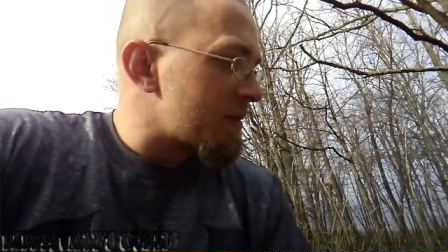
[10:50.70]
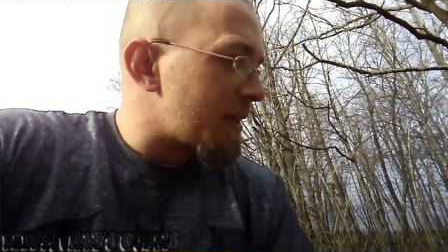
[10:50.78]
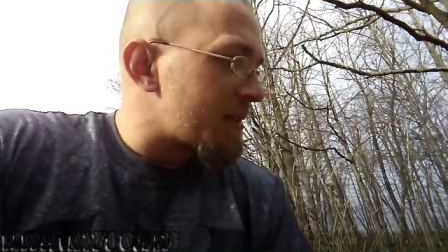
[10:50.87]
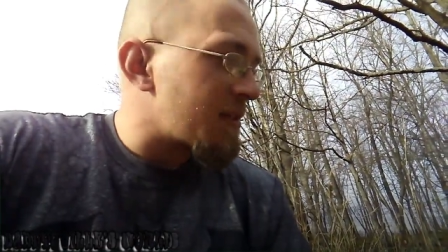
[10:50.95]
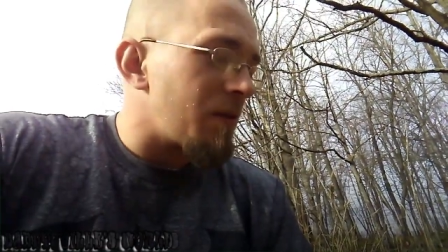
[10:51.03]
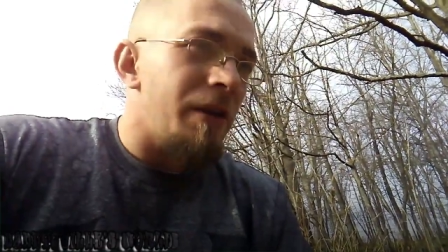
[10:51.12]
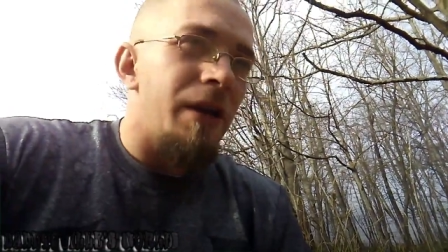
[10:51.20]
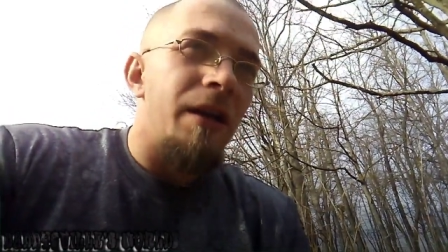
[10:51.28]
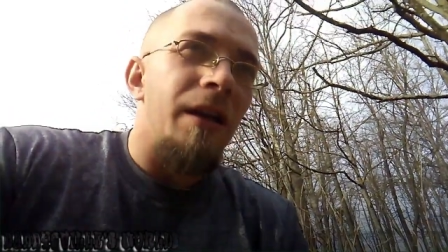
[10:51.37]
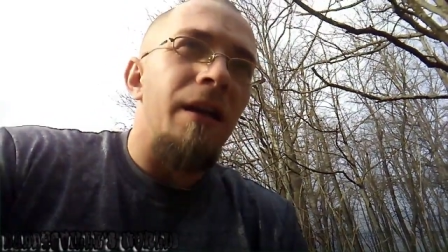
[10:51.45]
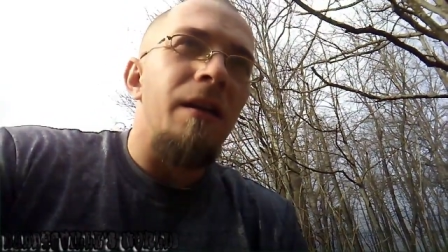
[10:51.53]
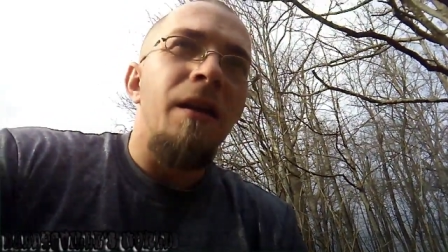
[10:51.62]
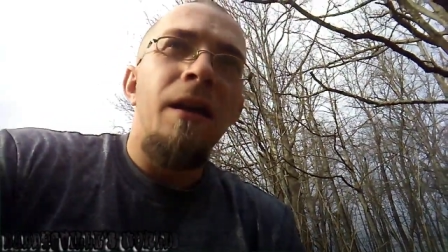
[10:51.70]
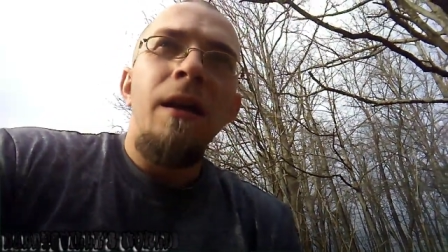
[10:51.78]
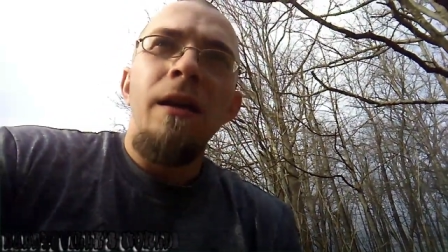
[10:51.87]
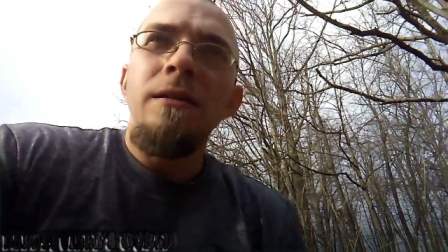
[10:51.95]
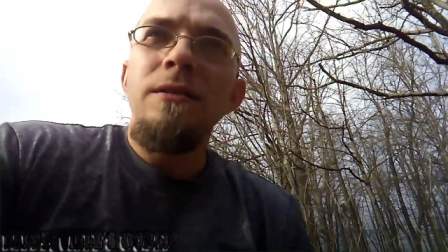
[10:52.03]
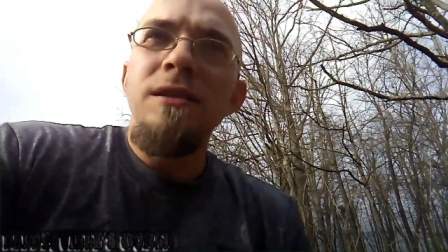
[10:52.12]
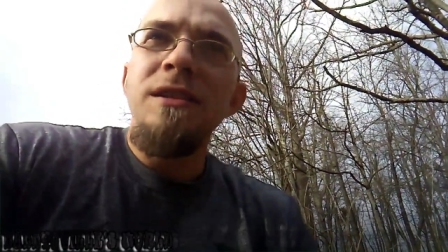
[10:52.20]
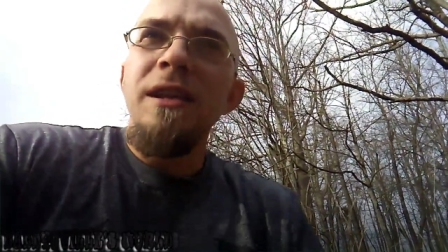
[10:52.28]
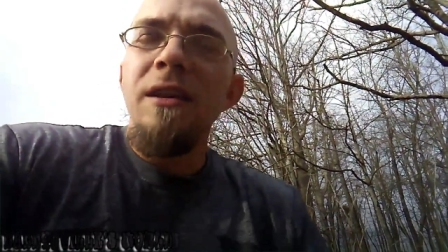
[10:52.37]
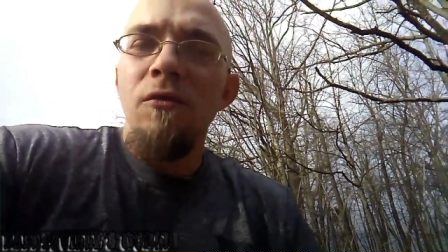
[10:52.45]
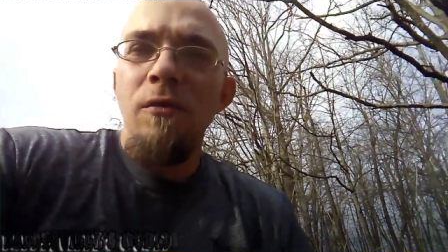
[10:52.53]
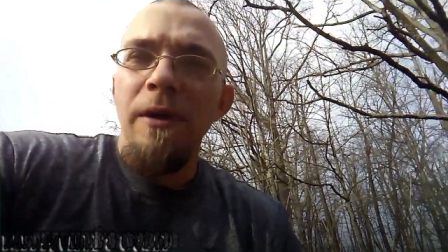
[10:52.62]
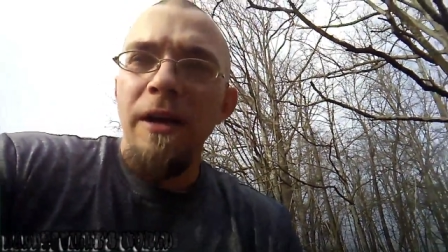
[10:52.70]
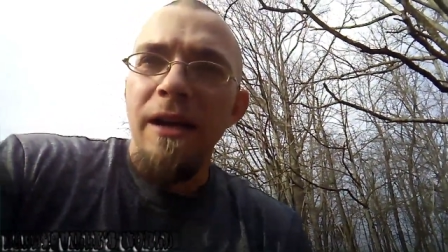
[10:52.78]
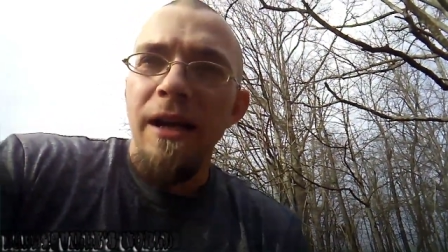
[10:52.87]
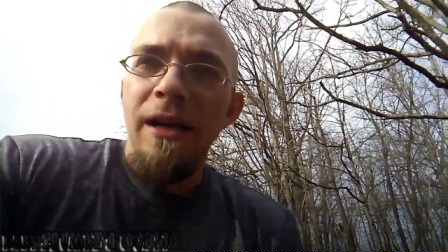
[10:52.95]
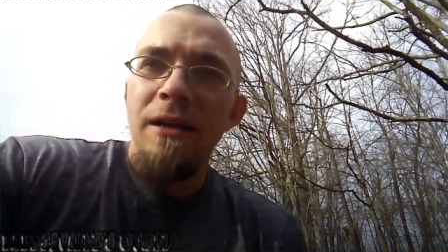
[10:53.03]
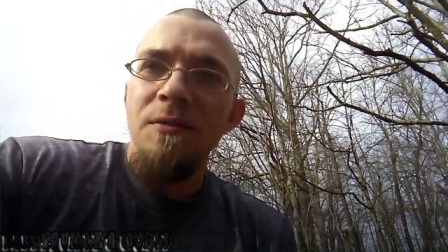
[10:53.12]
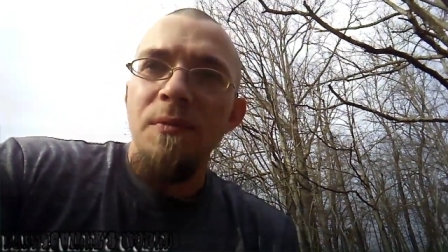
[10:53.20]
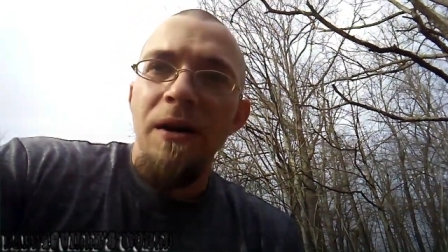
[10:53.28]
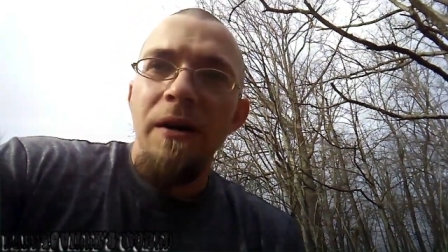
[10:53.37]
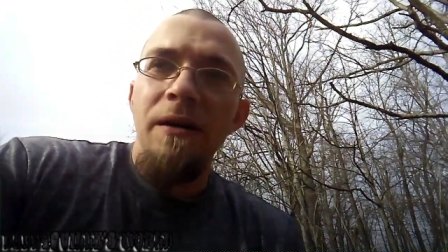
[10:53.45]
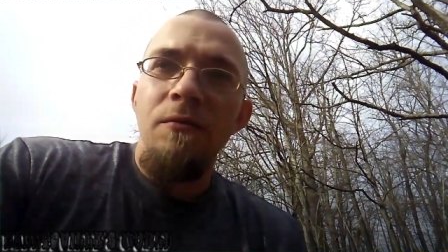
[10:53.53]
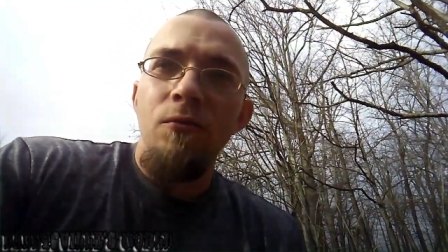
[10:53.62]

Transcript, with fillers: headstone yet. And just seeing where my dad is buried